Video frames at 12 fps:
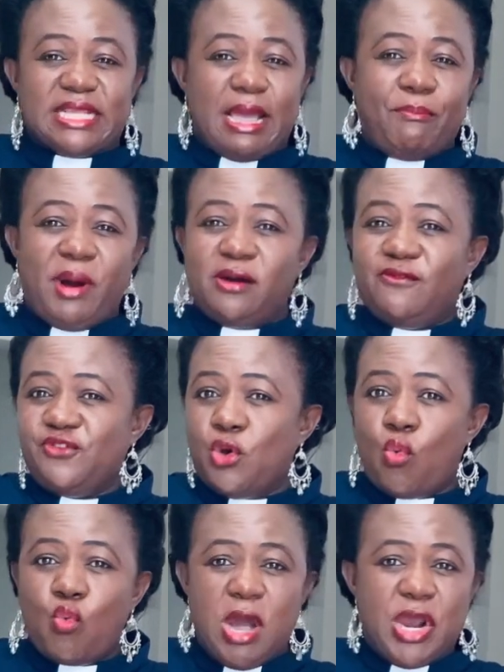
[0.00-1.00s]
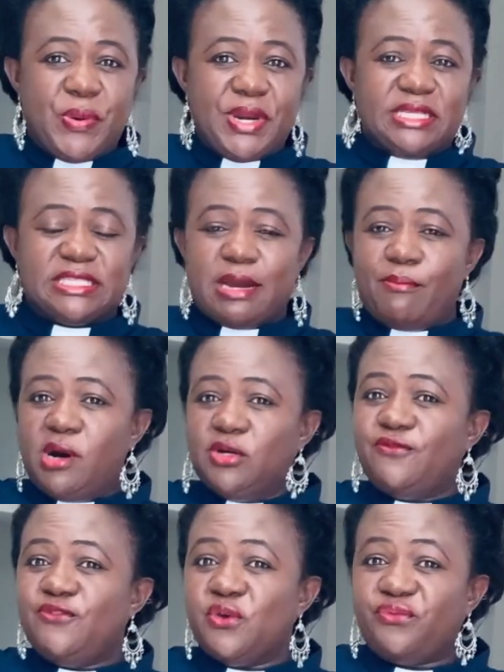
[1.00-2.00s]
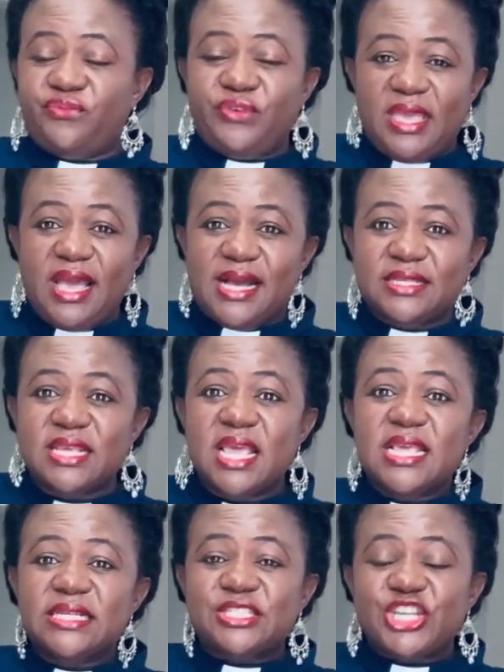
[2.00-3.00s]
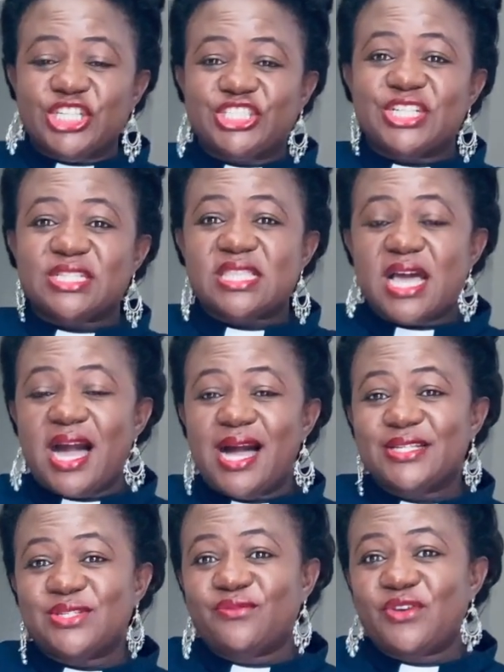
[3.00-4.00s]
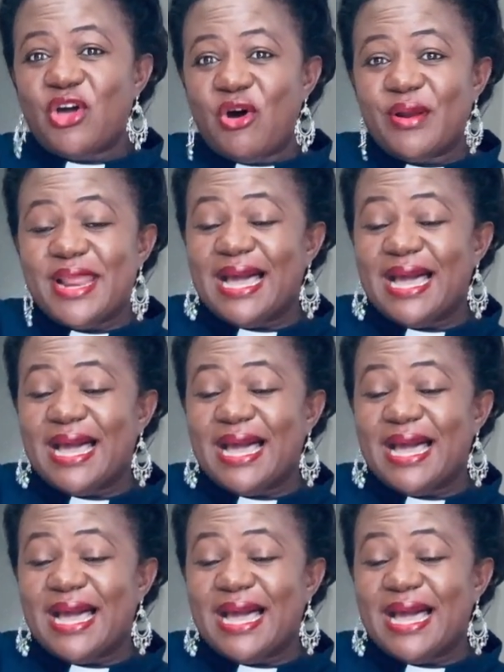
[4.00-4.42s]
above your worries, above your fears, touches the heart of God.